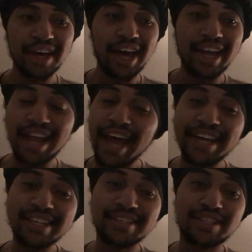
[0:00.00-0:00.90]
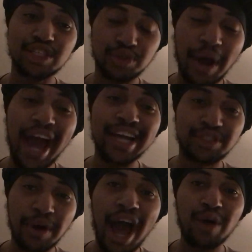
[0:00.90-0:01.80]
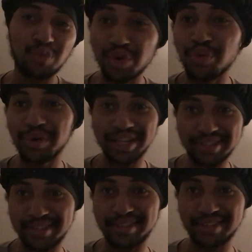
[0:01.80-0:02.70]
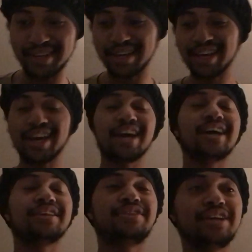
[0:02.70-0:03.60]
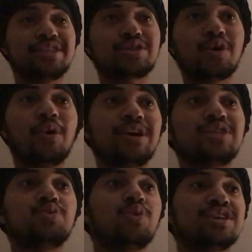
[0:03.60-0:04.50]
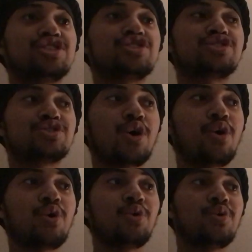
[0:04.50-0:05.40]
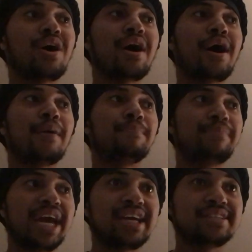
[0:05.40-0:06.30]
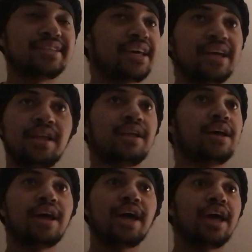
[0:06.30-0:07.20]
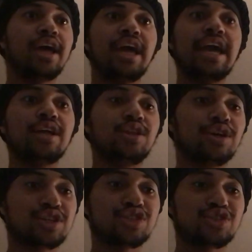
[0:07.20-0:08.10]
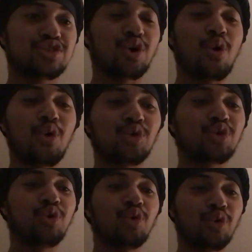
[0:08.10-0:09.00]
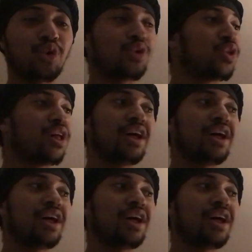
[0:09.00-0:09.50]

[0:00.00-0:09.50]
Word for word: And that is Dry Dry Ruins. This course was so amazing. It looks so cool